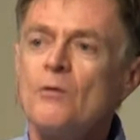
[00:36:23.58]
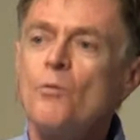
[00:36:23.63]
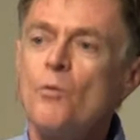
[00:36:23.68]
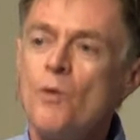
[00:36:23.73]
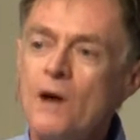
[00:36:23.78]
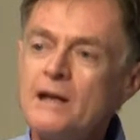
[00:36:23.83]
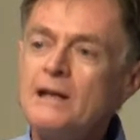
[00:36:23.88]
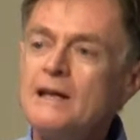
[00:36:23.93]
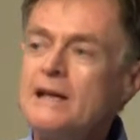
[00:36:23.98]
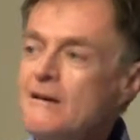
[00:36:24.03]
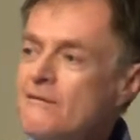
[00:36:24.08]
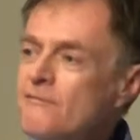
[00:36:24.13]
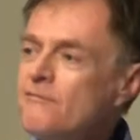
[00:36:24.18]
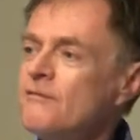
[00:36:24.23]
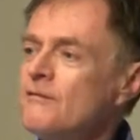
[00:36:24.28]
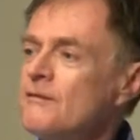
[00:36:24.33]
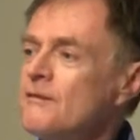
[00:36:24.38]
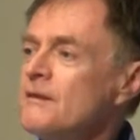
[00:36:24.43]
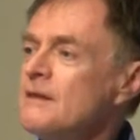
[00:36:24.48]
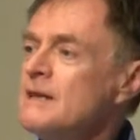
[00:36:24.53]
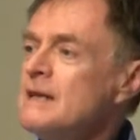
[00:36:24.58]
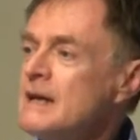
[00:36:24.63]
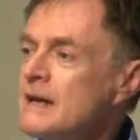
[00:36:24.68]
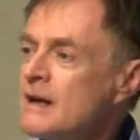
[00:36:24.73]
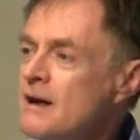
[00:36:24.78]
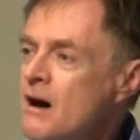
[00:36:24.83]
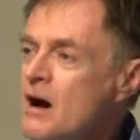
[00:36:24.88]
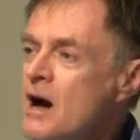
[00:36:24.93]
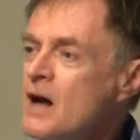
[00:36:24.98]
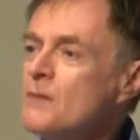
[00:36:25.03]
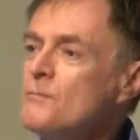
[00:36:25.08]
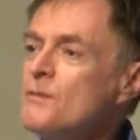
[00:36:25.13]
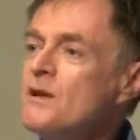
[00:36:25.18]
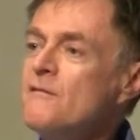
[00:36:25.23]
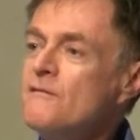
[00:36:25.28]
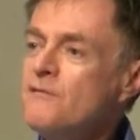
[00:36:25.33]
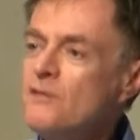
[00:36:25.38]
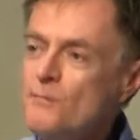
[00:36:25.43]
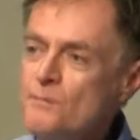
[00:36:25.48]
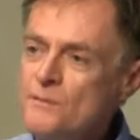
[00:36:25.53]
What if the
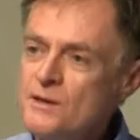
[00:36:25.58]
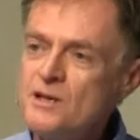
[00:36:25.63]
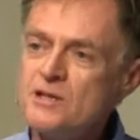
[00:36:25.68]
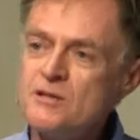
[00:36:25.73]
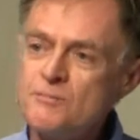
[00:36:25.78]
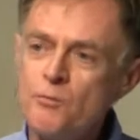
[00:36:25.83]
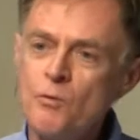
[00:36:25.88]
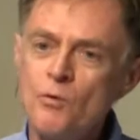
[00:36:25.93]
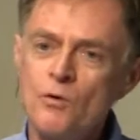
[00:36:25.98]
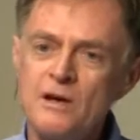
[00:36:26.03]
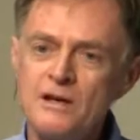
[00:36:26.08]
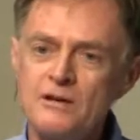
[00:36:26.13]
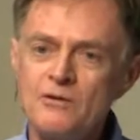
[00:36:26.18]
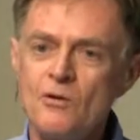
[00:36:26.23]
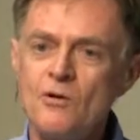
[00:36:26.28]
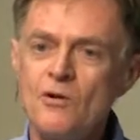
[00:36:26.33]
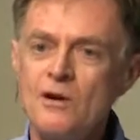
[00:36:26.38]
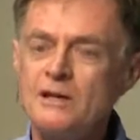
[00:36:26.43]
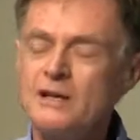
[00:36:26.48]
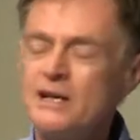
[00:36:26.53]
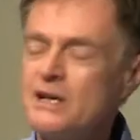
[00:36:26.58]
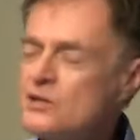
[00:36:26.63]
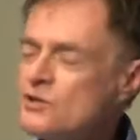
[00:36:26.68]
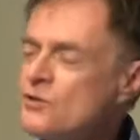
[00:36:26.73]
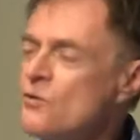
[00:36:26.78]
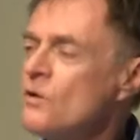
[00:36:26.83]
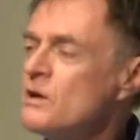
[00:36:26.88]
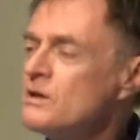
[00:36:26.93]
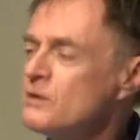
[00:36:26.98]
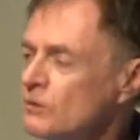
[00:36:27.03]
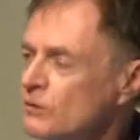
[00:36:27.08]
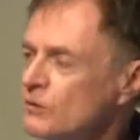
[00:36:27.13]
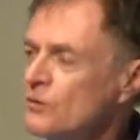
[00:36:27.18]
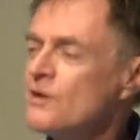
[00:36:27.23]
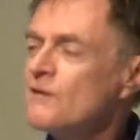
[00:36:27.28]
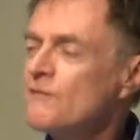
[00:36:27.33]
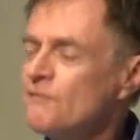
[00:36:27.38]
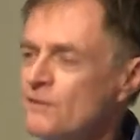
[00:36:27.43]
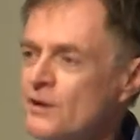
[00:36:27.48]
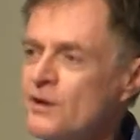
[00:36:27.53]
economy from this point on is going to
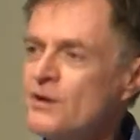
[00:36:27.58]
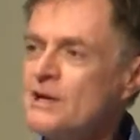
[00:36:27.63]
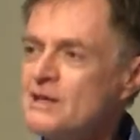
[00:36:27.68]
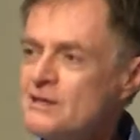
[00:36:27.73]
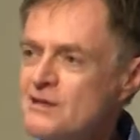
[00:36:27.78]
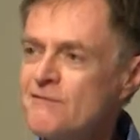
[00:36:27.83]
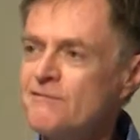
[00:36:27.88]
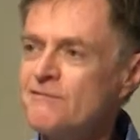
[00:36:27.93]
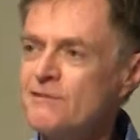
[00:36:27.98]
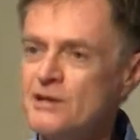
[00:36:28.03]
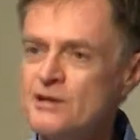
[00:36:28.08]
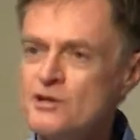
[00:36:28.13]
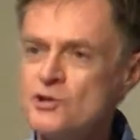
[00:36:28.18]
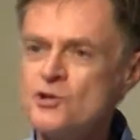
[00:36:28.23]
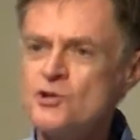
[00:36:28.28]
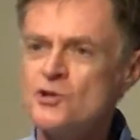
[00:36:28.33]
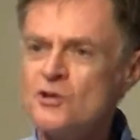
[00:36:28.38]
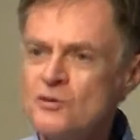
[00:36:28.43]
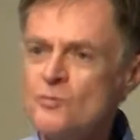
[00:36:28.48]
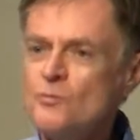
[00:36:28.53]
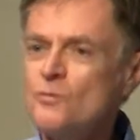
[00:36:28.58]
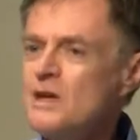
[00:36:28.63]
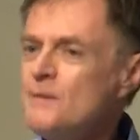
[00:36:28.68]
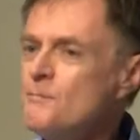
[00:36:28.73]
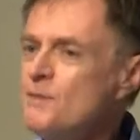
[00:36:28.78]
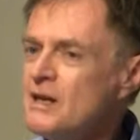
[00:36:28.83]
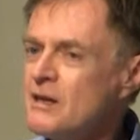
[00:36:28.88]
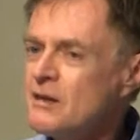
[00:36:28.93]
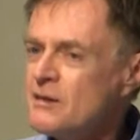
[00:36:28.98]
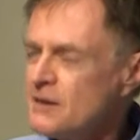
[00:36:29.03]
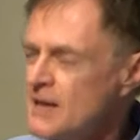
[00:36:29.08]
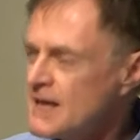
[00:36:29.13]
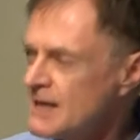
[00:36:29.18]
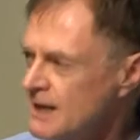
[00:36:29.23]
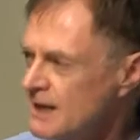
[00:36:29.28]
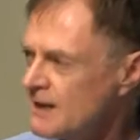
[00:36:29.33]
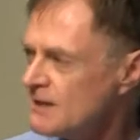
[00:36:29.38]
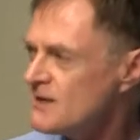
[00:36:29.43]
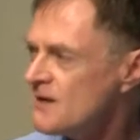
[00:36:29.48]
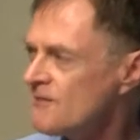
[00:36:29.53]
look very different? Shouldn't we be
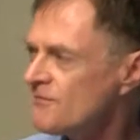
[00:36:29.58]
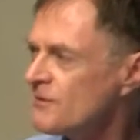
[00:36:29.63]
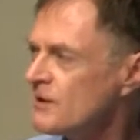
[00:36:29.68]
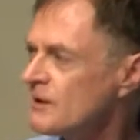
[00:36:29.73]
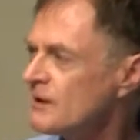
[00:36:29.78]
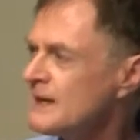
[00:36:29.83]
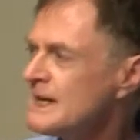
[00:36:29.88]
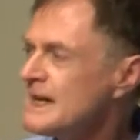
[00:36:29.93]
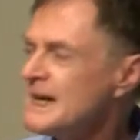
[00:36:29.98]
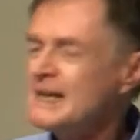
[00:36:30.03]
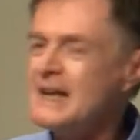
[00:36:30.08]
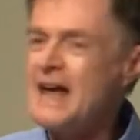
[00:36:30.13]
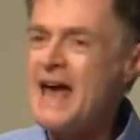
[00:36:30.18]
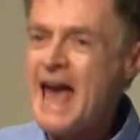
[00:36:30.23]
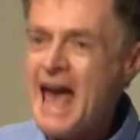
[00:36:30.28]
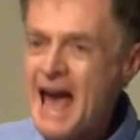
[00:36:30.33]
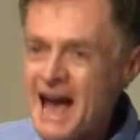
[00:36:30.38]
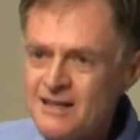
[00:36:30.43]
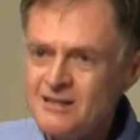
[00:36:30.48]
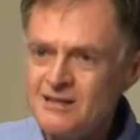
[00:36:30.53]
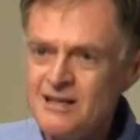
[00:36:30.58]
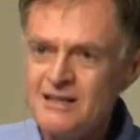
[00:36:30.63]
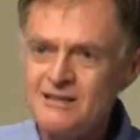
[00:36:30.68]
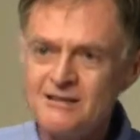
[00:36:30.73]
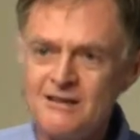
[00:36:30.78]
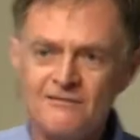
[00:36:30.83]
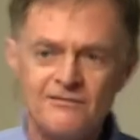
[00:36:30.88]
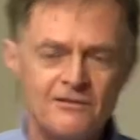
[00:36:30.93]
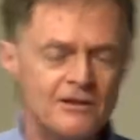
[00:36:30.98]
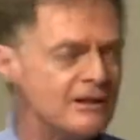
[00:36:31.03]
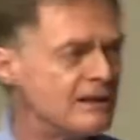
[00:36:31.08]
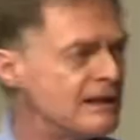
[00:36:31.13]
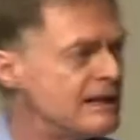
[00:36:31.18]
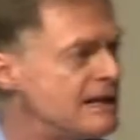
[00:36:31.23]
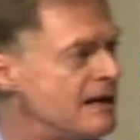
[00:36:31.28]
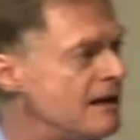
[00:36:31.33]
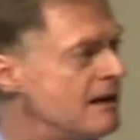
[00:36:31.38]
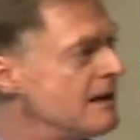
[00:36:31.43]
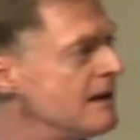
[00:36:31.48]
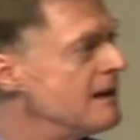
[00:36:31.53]
thinking differently and acting
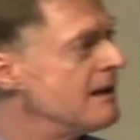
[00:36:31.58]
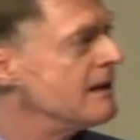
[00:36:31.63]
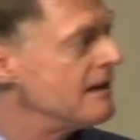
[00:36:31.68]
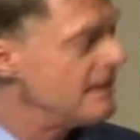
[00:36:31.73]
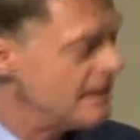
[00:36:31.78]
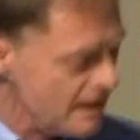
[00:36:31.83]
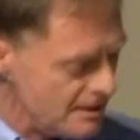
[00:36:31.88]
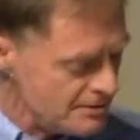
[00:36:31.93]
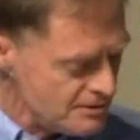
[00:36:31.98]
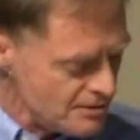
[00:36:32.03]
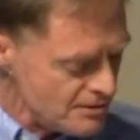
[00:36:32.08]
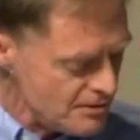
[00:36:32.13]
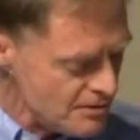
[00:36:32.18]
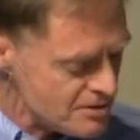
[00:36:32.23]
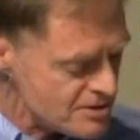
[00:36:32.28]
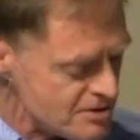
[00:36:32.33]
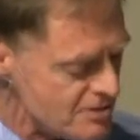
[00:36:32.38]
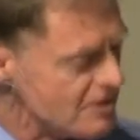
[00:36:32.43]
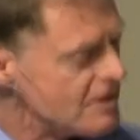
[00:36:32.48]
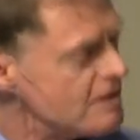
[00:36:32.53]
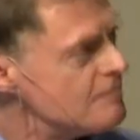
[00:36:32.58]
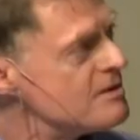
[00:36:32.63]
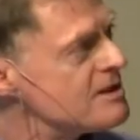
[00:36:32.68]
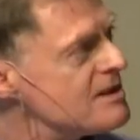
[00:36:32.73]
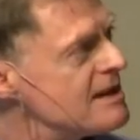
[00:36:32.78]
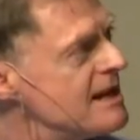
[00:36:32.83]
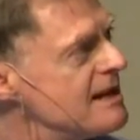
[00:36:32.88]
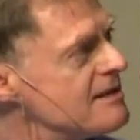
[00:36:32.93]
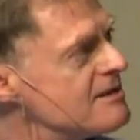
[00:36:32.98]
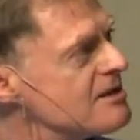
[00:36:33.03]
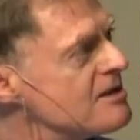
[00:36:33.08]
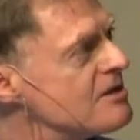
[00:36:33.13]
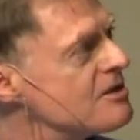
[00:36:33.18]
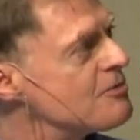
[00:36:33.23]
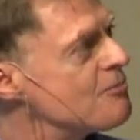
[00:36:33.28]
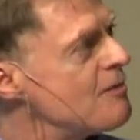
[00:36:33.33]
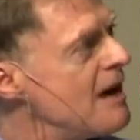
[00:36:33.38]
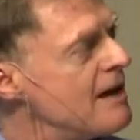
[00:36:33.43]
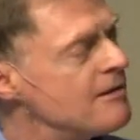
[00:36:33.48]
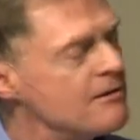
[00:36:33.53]
differently under those
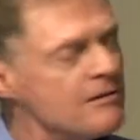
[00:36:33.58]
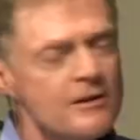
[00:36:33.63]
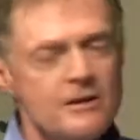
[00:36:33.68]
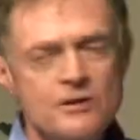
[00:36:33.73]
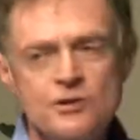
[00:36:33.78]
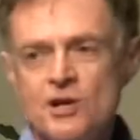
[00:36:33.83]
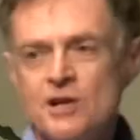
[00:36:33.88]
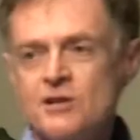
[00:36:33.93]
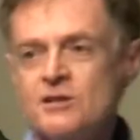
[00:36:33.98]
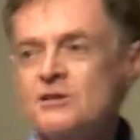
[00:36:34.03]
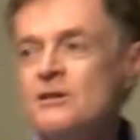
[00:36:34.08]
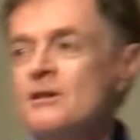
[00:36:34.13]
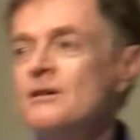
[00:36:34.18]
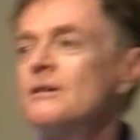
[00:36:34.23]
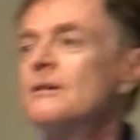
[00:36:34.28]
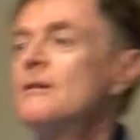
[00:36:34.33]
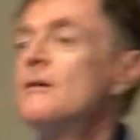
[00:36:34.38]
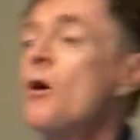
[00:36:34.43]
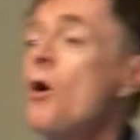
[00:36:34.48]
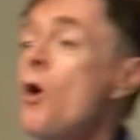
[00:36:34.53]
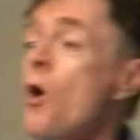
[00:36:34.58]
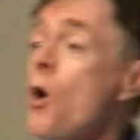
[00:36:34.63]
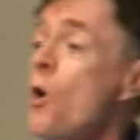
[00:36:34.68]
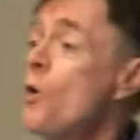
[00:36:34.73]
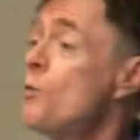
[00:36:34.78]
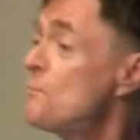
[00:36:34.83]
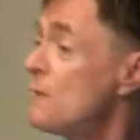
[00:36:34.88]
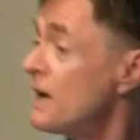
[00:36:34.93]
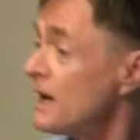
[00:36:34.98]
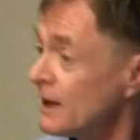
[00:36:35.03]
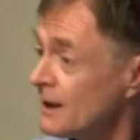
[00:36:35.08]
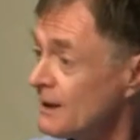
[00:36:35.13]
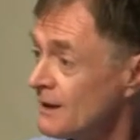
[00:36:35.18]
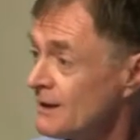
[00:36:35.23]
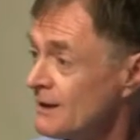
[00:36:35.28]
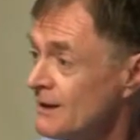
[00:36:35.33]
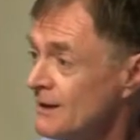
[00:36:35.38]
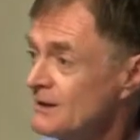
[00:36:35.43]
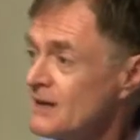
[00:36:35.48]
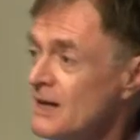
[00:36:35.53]
circumstances, rather than just
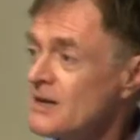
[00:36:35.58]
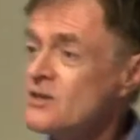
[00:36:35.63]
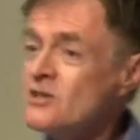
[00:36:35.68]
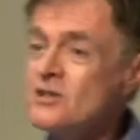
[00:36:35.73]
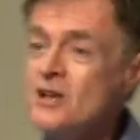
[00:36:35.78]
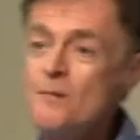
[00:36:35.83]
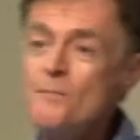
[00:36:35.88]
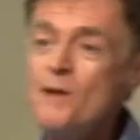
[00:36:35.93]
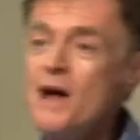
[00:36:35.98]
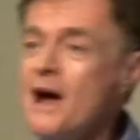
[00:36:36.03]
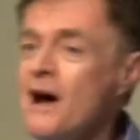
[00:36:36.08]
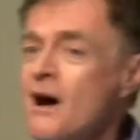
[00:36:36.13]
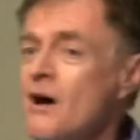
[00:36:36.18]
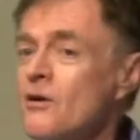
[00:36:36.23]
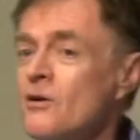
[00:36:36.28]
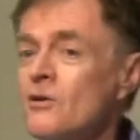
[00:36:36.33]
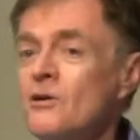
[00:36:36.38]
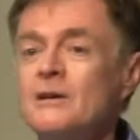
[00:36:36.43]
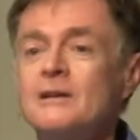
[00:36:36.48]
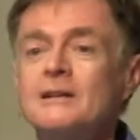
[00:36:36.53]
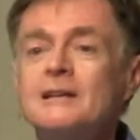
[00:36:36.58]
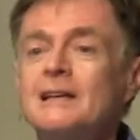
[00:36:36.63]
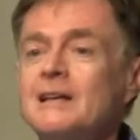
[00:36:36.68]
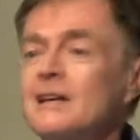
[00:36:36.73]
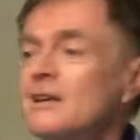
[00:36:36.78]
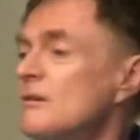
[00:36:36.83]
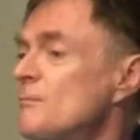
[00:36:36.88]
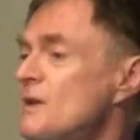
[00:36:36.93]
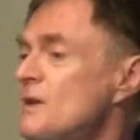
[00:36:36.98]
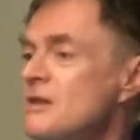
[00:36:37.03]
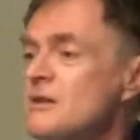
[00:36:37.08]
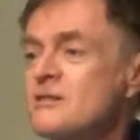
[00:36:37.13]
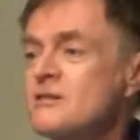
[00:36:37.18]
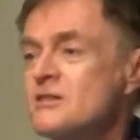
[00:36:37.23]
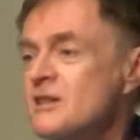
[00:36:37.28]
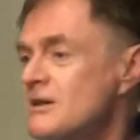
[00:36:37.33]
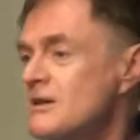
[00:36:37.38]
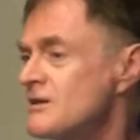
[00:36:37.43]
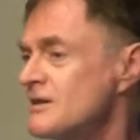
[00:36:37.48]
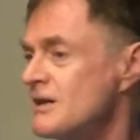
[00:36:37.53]
hoping that somehow it'll be the
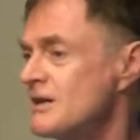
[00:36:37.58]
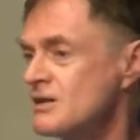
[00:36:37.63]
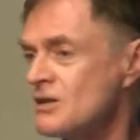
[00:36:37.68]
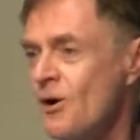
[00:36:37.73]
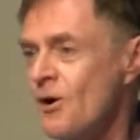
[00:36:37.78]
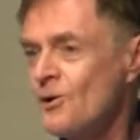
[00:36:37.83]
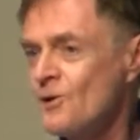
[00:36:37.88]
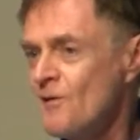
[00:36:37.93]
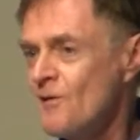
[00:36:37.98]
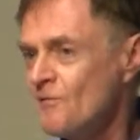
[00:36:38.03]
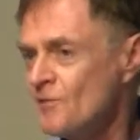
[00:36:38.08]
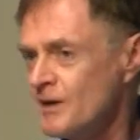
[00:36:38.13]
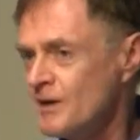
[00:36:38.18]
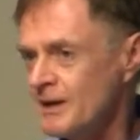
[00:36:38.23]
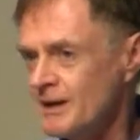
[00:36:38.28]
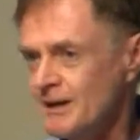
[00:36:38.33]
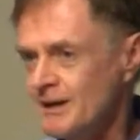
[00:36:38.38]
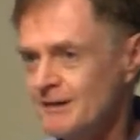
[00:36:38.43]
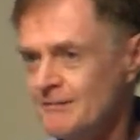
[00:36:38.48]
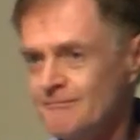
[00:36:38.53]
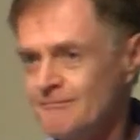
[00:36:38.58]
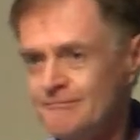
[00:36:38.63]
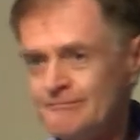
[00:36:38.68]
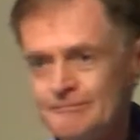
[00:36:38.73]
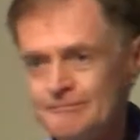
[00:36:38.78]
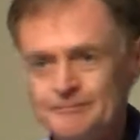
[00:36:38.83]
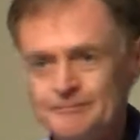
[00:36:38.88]
60s all over again?